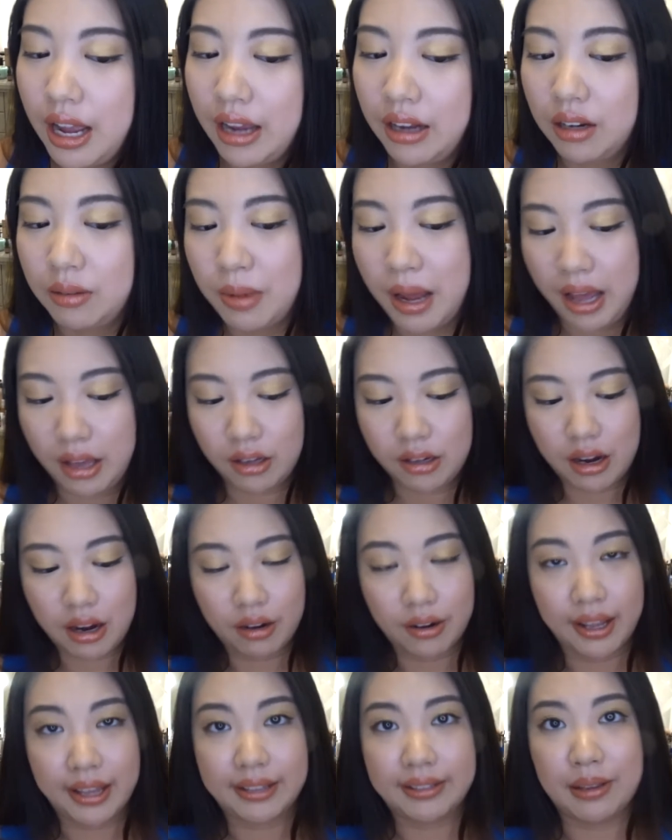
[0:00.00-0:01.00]
item I
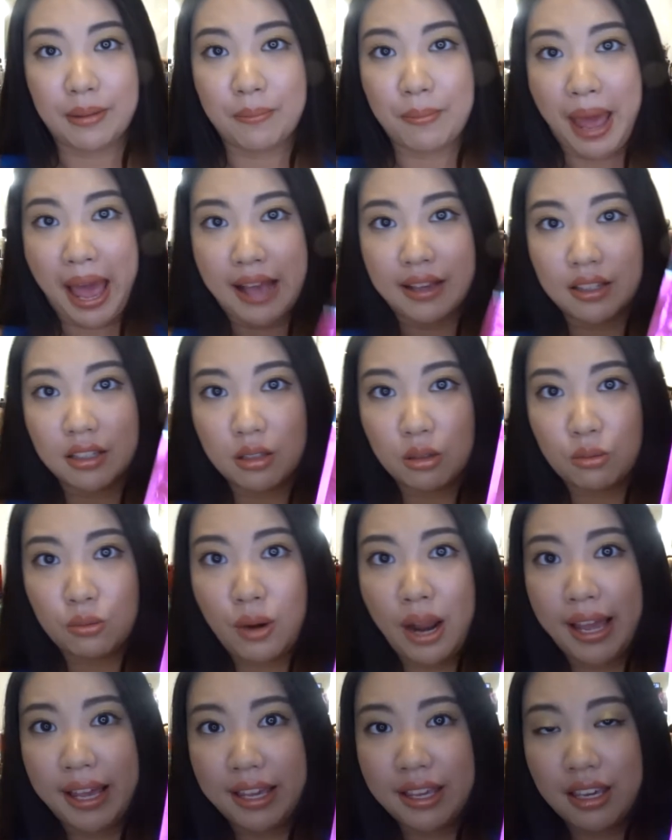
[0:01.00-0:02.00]
got is a mask
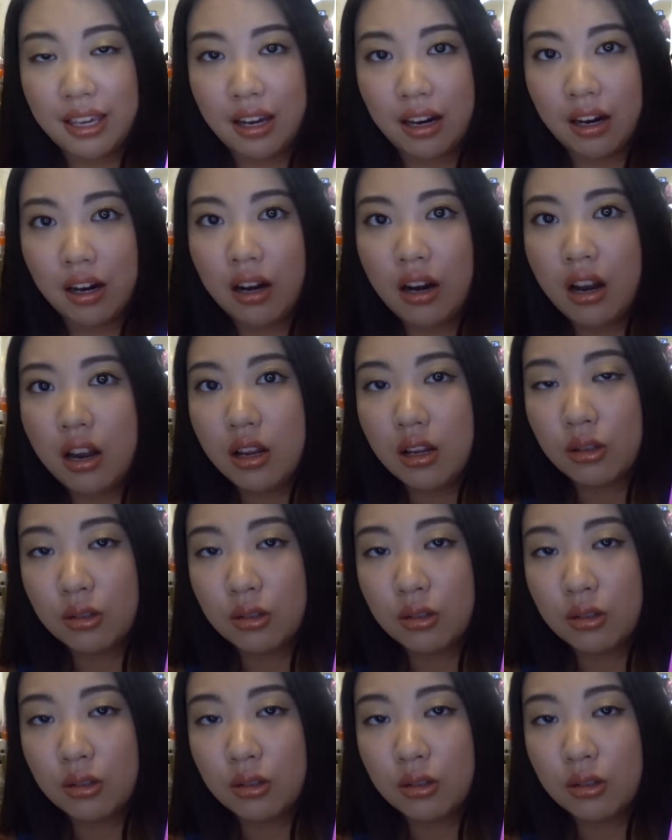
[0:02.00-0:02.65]
right here.